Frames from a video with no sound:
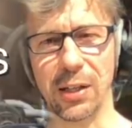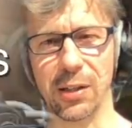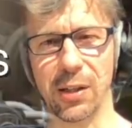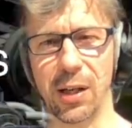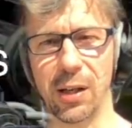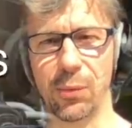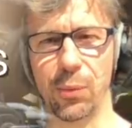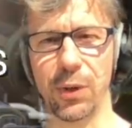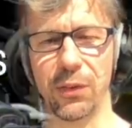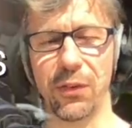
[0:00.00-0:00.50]

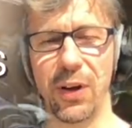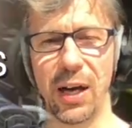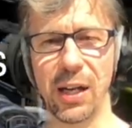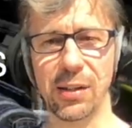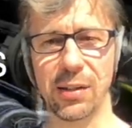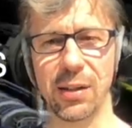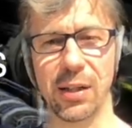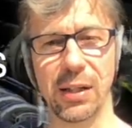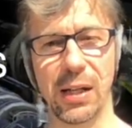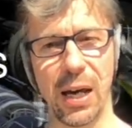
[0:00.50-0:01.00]
And with
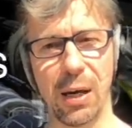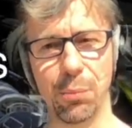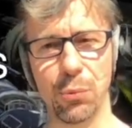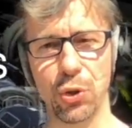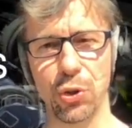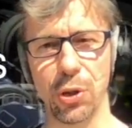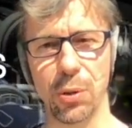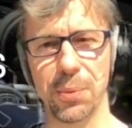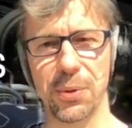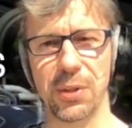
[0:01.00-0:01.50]
S and M
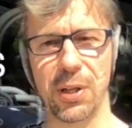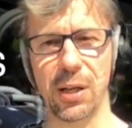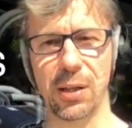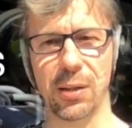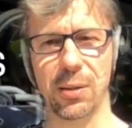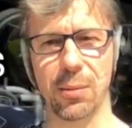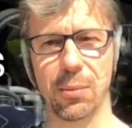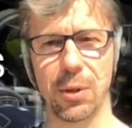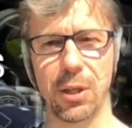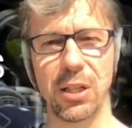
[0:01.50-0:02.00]
ships,
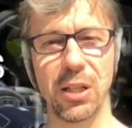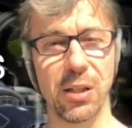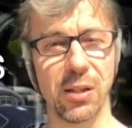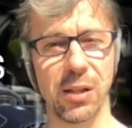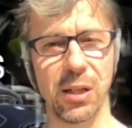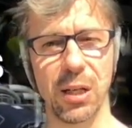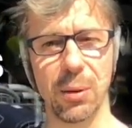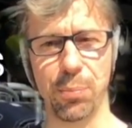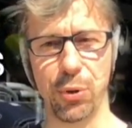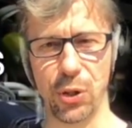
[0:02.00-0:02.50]
that's
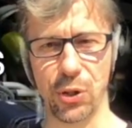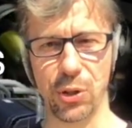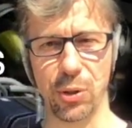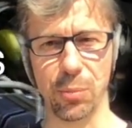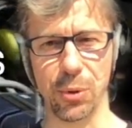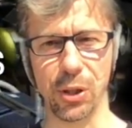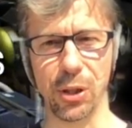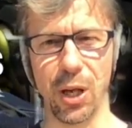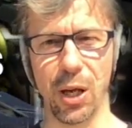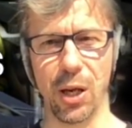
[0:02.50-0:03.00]
easily
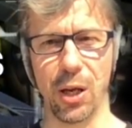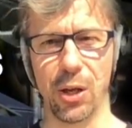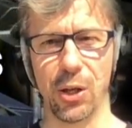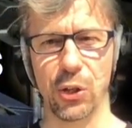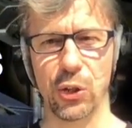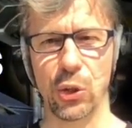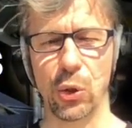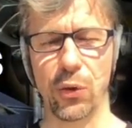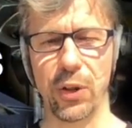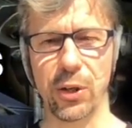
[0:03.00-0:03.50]
possible.
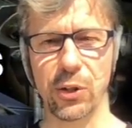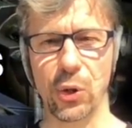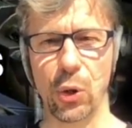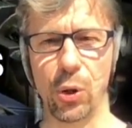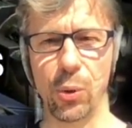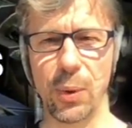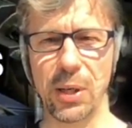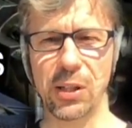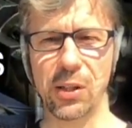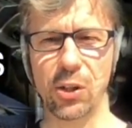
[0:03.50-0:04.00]
So there's
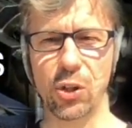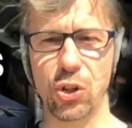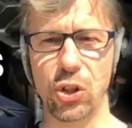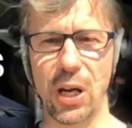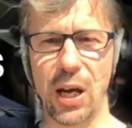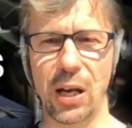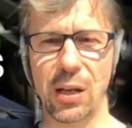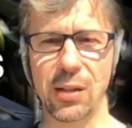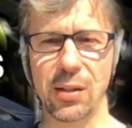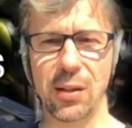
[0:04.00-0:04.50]
always a
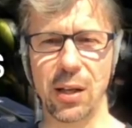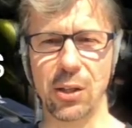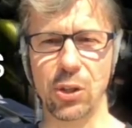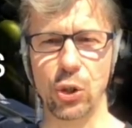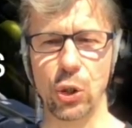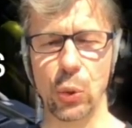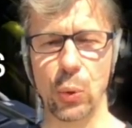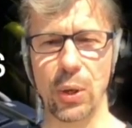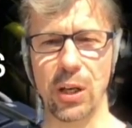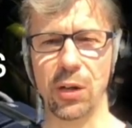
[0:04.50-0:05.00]
chance that
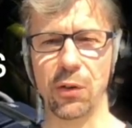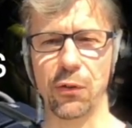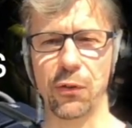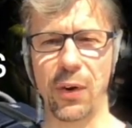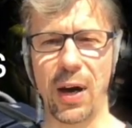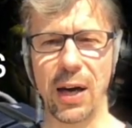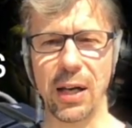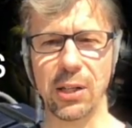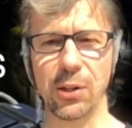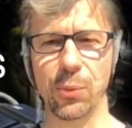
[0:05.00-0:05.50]
during a
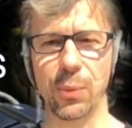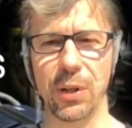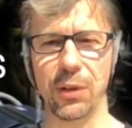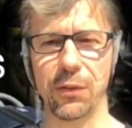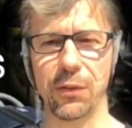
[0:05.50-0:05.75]
fight with